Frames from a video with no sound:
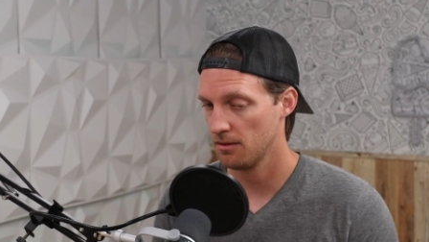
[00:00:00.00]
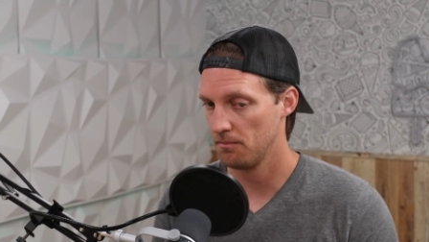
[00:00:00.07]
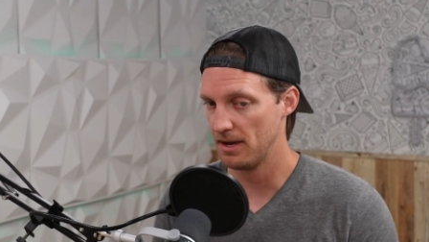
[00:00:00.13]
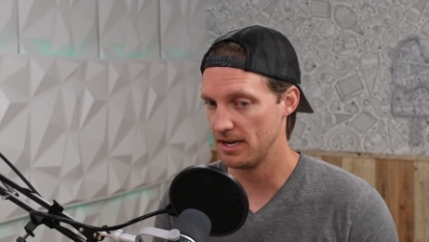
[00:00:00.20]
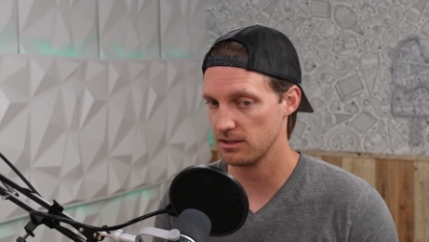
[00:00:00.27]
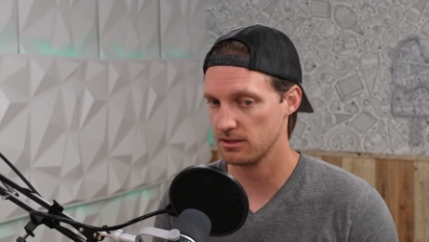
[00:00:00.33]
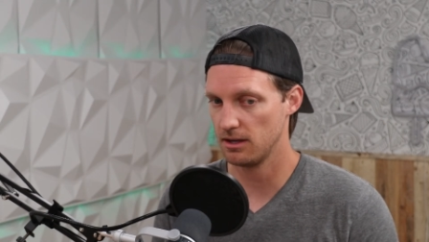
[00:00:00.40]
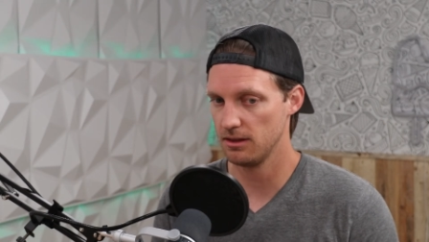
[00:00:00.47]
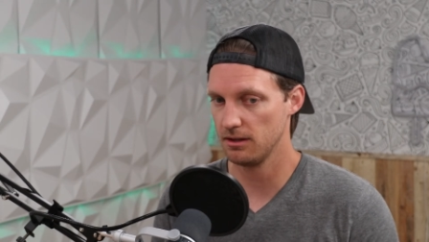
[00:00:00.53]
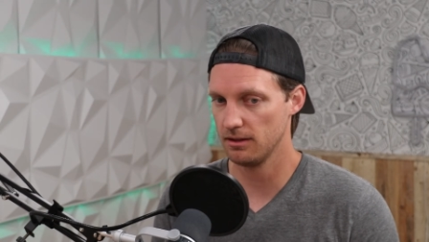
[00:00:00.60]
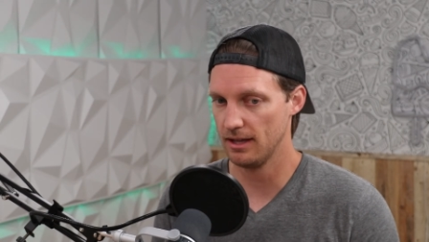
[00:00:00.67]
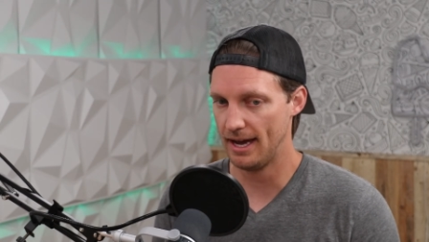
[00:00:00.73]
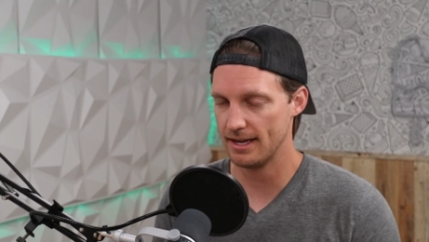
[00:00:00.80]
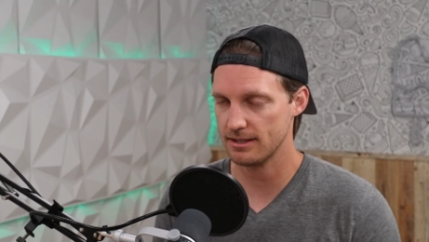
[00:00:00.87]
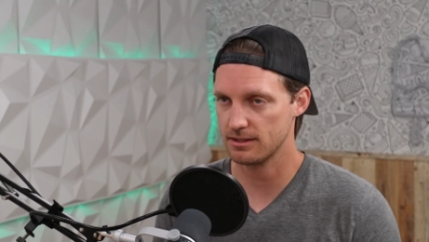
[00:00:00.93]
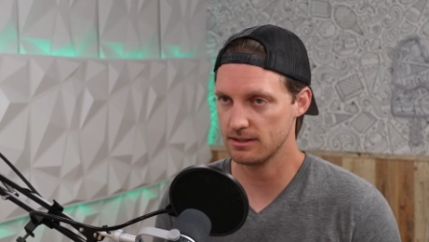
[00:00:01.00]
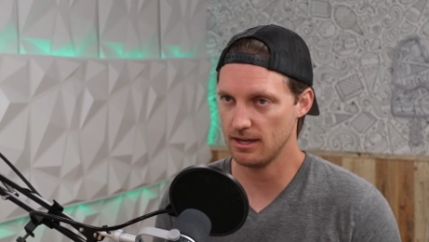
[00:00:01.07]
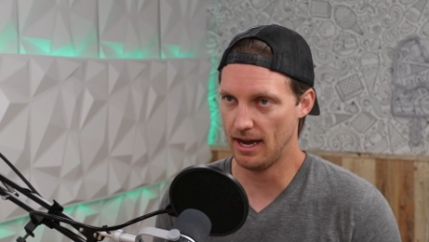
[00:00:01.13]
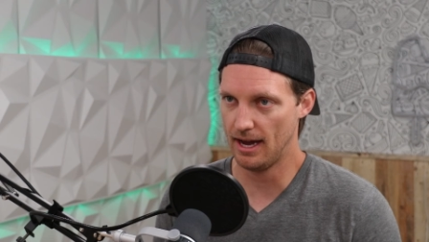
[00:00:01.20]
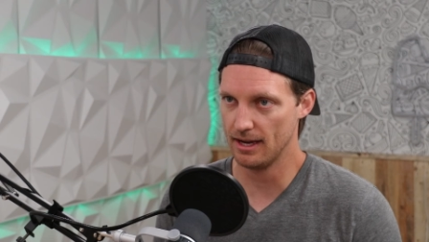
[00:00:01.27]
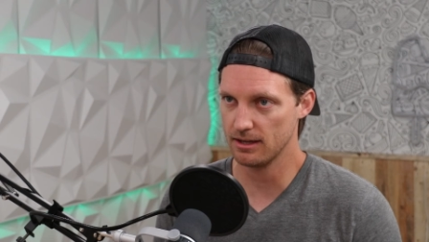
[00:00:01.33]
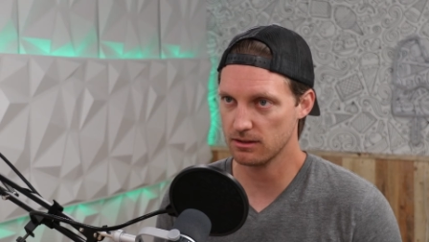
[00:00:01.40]
based on the last
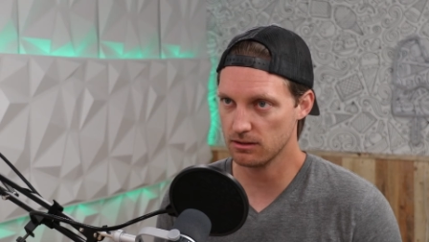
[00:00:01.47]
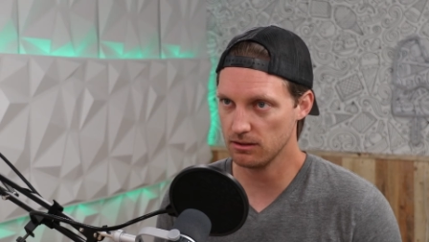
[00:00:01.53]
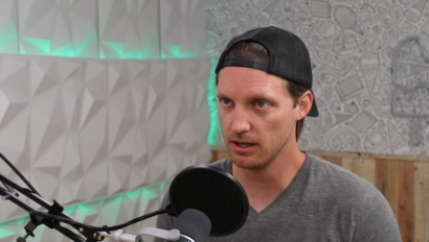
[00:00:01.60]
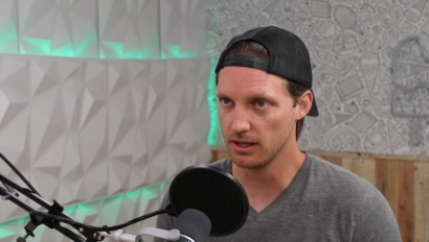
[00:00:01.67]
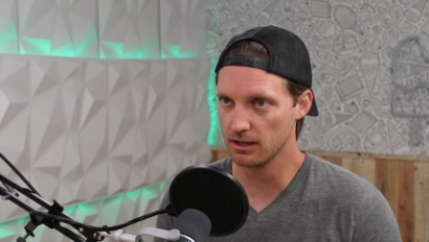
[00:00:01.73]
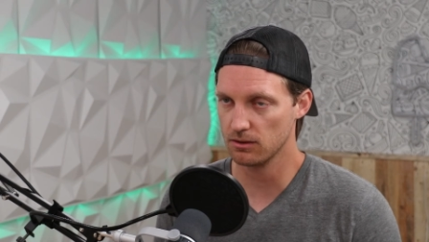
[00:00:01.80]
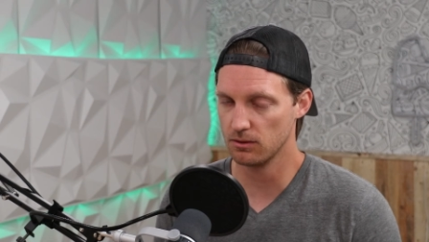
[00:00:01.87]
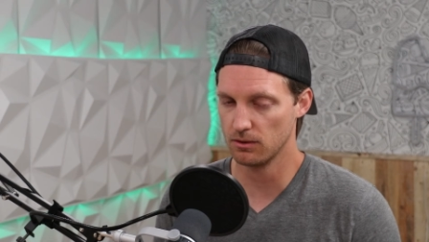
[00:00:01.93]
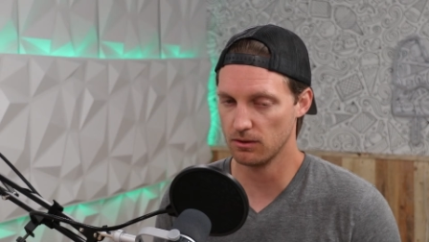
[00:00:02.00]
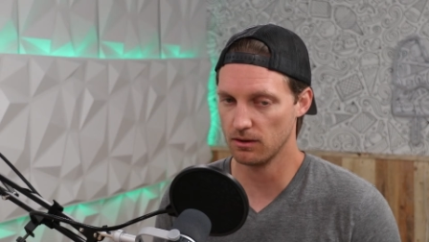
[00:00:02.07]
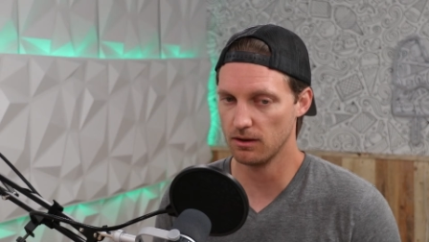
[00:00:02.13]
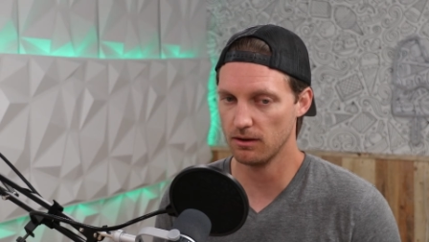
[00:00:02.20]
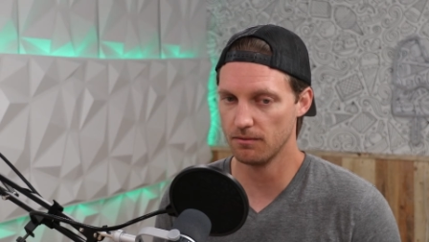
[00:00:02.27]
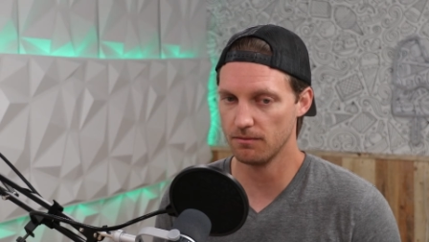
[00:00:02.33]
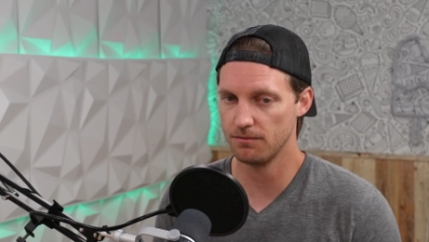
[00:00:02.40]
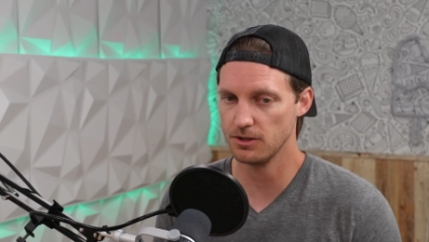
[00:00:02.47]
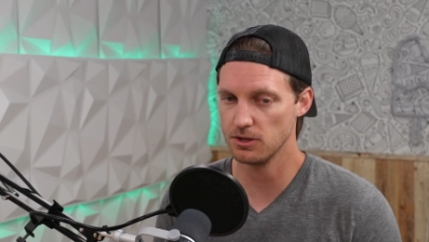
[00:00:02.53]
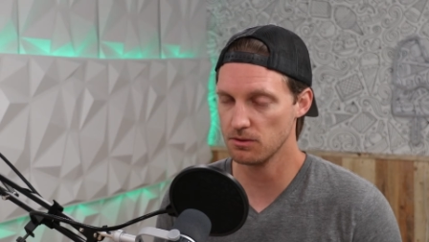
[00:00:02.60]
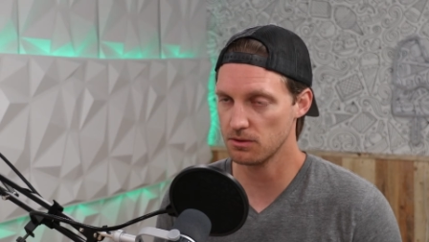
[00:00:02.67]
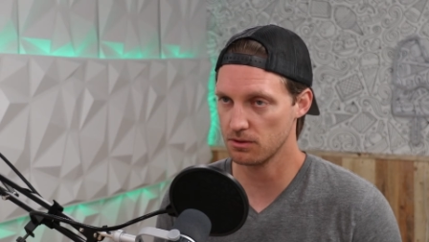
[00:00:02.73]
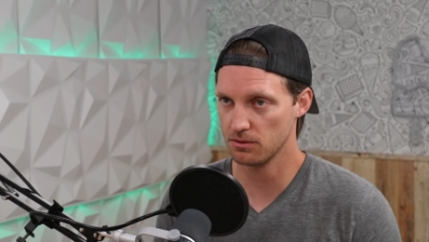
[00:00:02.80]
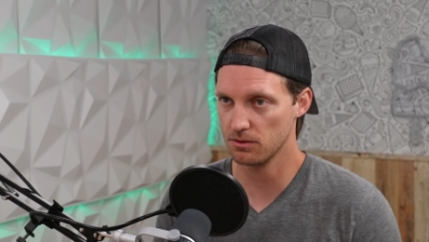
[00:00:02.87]
ad click or a
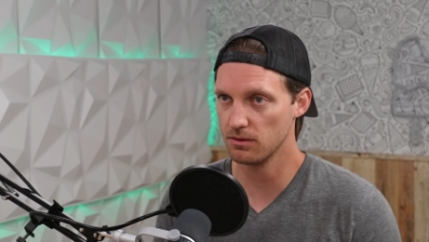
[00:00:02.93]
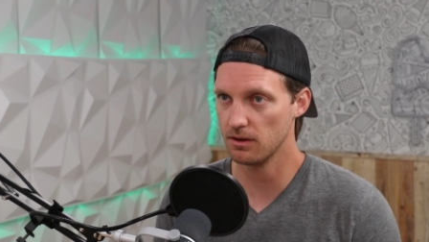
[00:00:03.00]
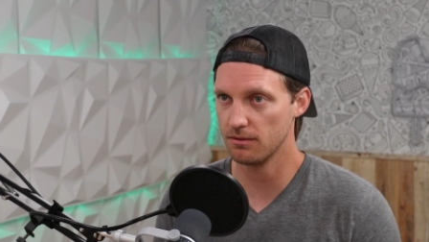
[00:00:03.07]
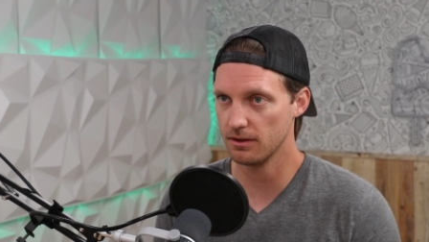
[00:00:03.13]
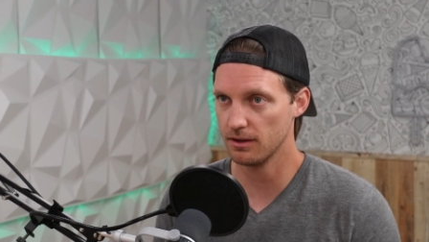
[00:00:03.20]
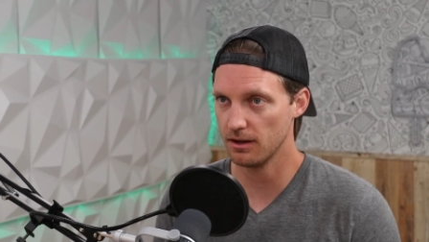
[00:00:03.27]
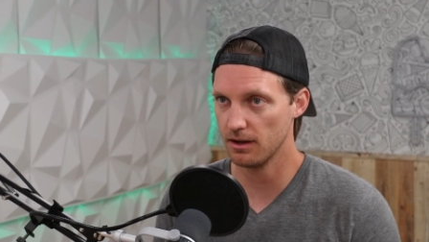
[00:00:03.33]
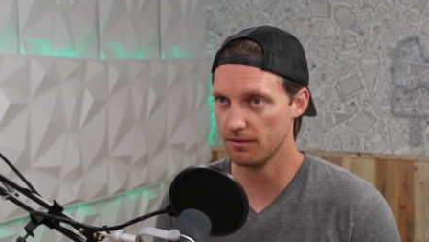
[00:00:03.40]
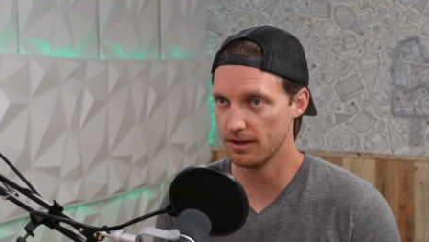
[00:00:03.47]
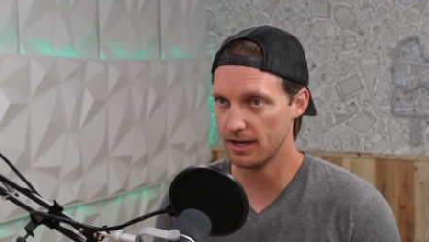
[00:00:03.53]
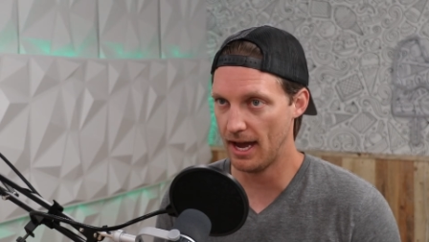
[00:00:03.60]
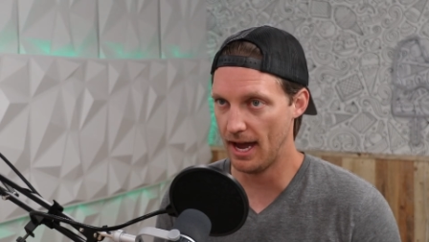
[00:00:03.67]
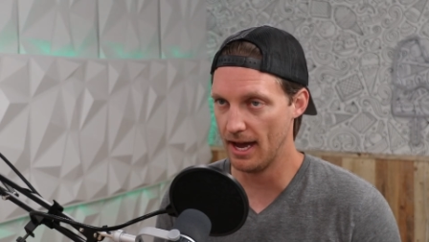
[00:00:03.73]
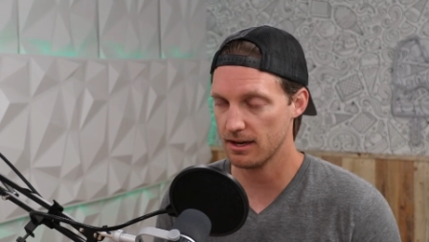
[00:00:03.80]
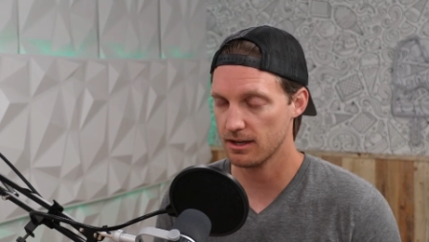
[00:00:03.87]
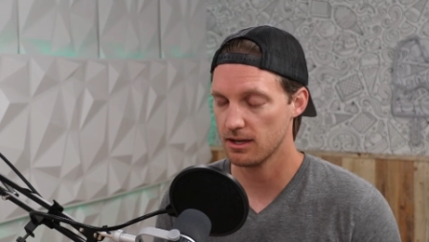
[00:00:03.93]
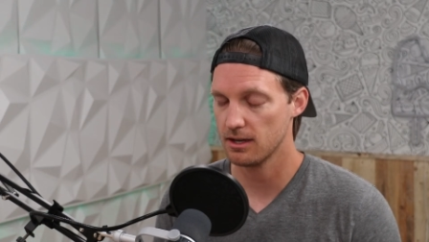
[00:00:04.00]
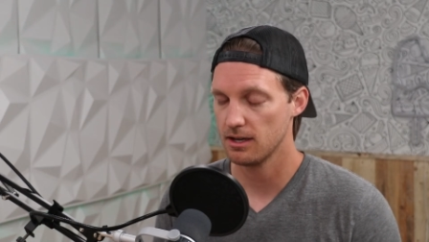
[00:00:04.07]
view through of an ad.